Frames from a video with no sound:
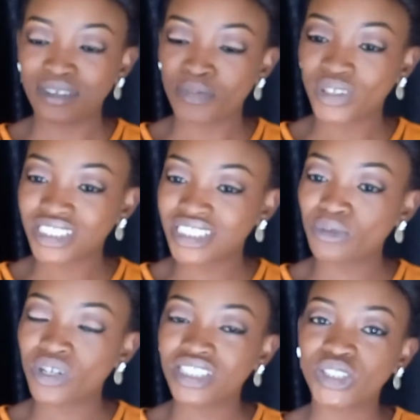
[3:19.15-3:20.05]
But
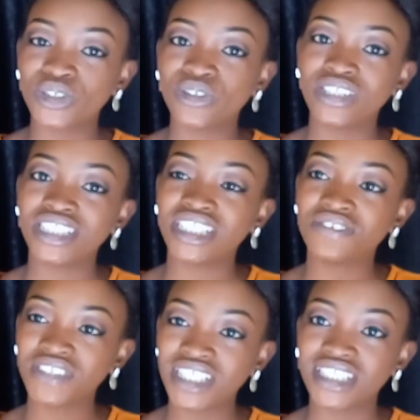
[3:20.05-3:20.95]
see what is showing on the
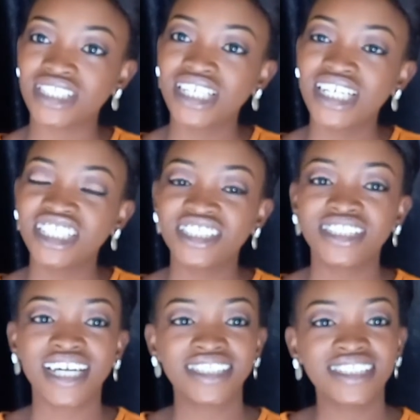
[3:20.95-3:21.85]
certificate. She
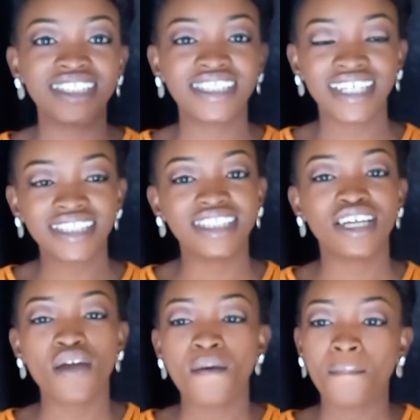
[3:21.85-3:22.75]
said she's
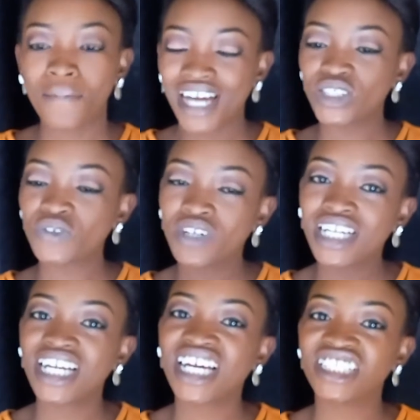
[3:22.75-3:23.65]
30, but I just
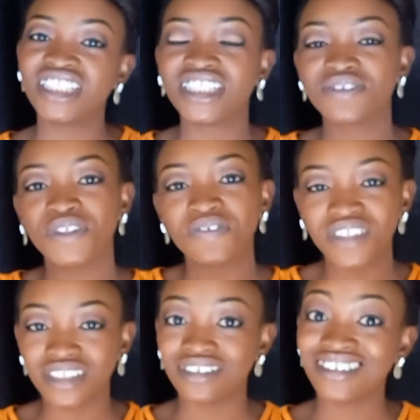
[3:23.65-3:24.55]
found out that she's
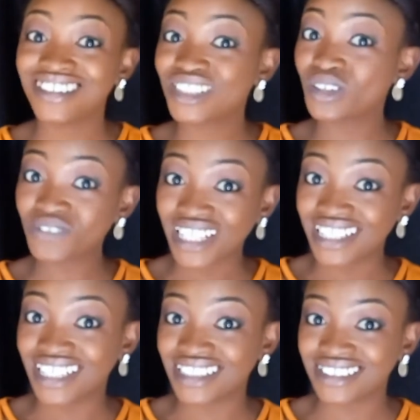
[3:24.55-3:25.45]
50. Stuff
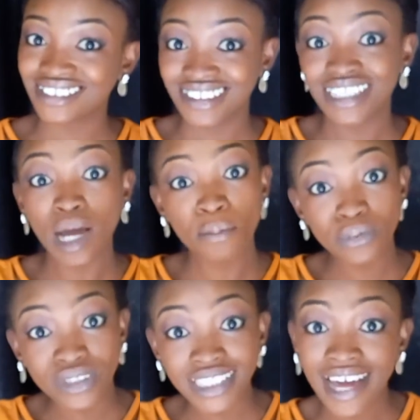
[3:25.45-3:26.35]
like that. It
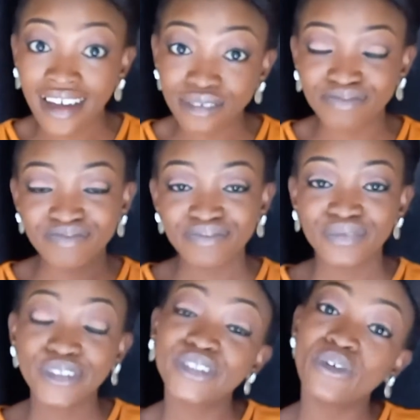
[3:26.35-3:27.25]
happens, yeah.
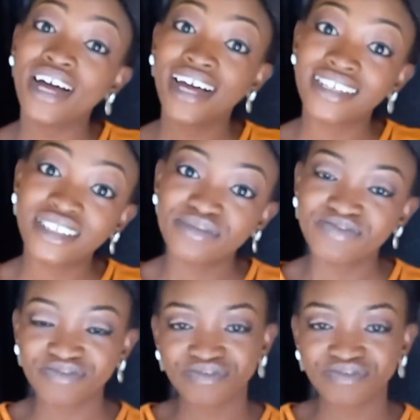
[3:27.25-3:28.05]
So ask.